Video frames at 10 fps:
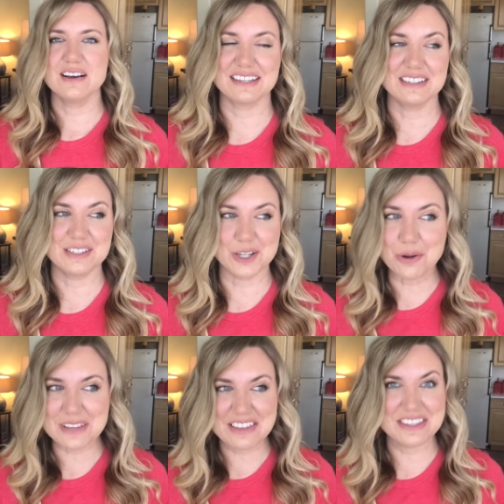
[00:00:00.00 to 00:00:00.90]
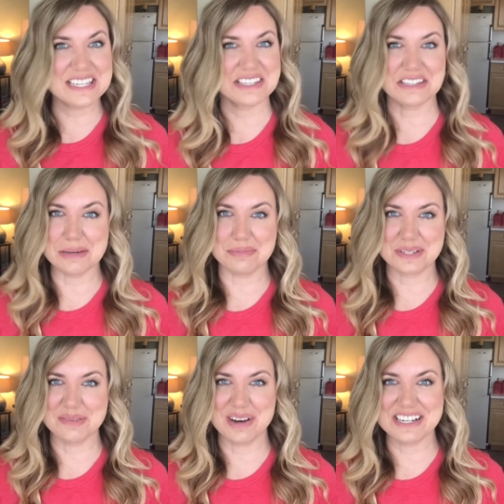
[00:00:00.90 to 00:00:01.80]
Don't let things slip
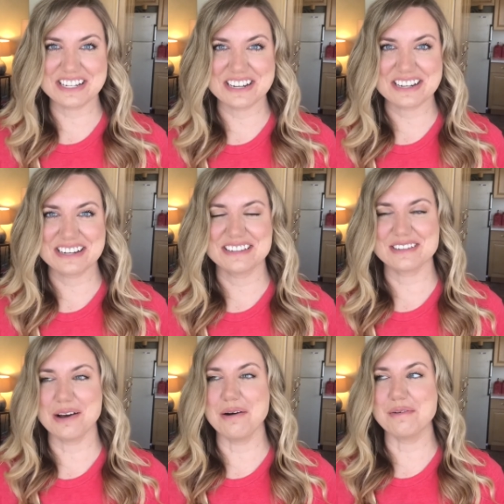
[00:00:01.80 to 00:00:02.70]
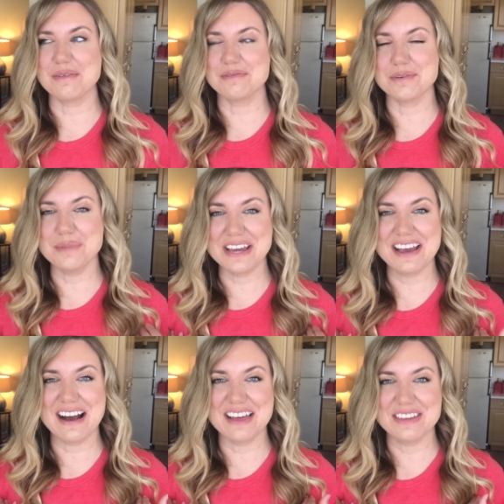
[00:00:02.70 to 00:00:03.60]
too much. So for
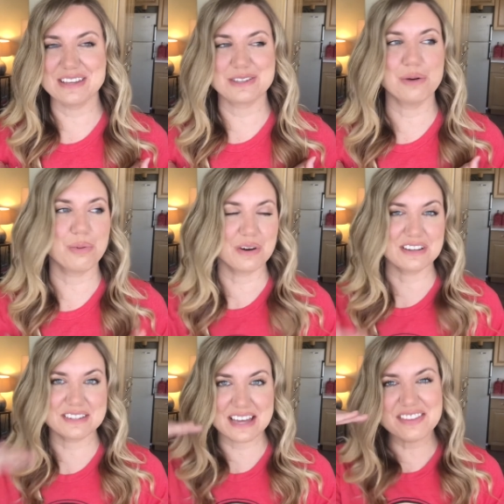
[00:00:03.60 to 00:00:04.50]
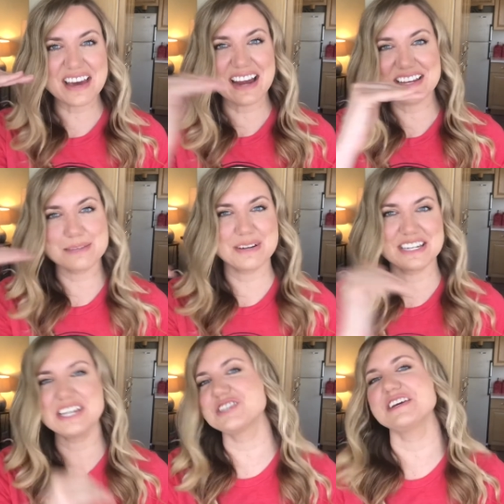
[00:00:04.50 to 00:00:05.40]
me, I think it's so important to set that
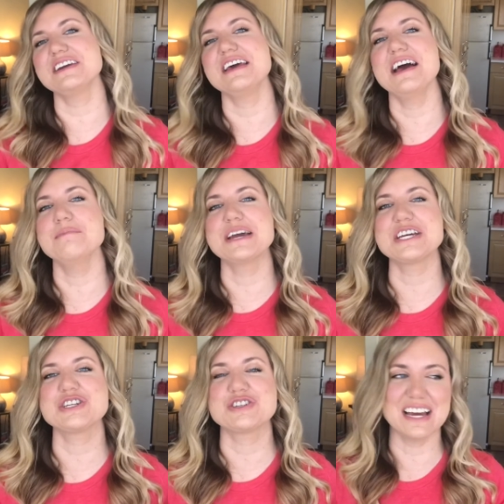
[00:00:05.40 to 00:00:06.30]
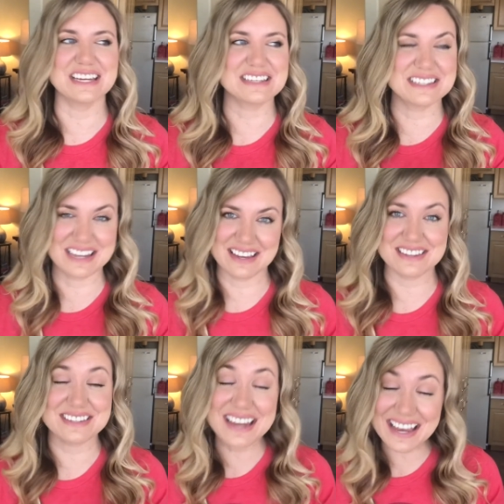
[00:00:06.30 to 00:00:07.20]
expectation and making sure like
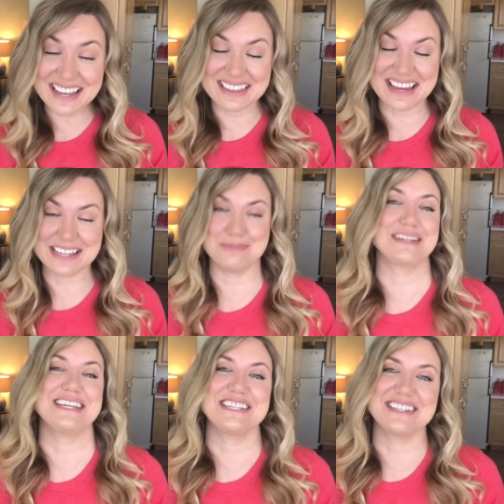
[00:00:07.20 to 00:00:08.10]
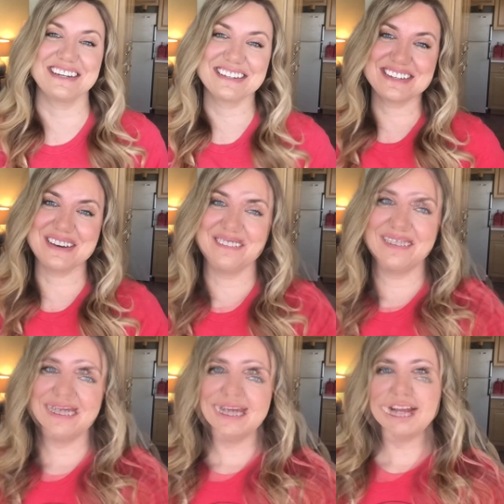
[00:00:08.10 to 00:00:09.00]
staying at the expectation. So
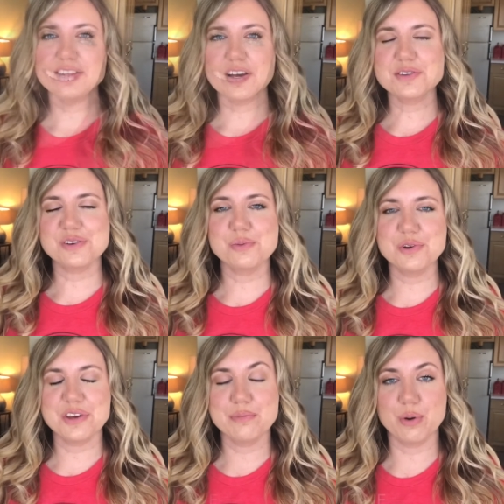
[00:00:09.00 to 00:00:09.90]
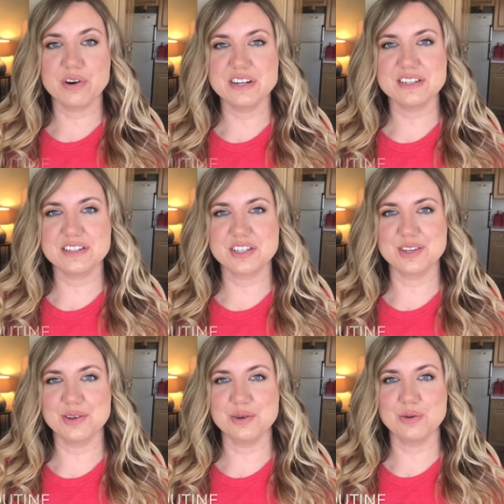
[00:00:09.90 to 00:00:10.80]
it's also really important
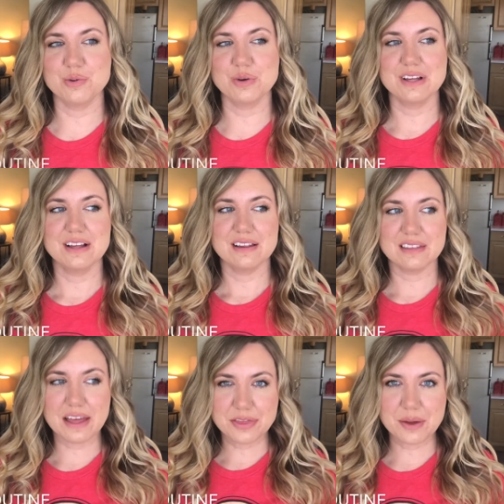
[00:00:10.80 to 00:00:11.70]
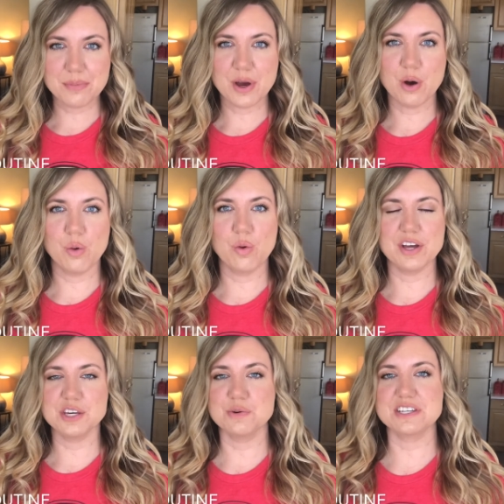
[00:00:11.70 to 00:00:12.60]
to let them know
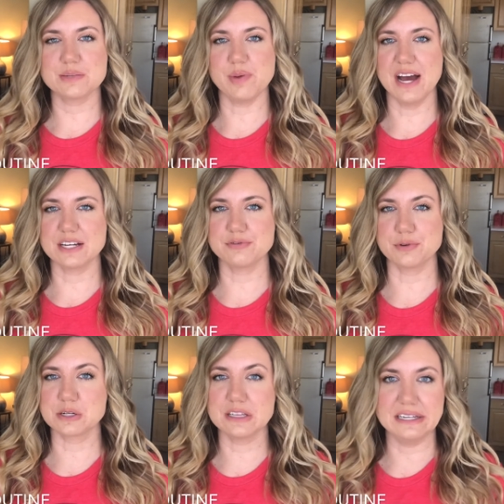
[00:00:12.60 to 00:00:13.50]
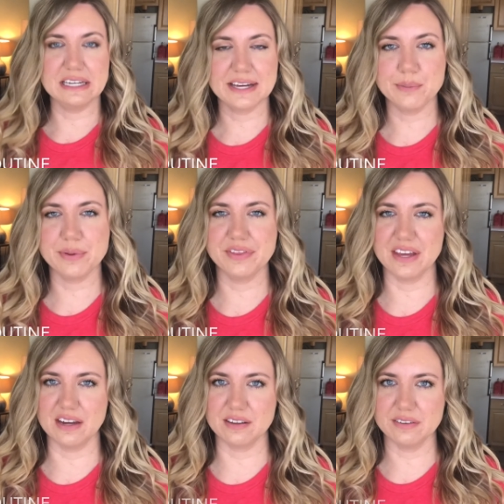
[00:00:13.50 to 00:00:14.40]
what you expect for cleaning up at
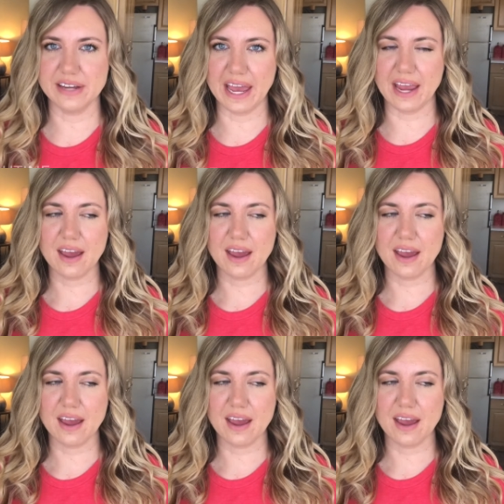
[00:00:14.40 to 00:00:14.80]
the end of the day.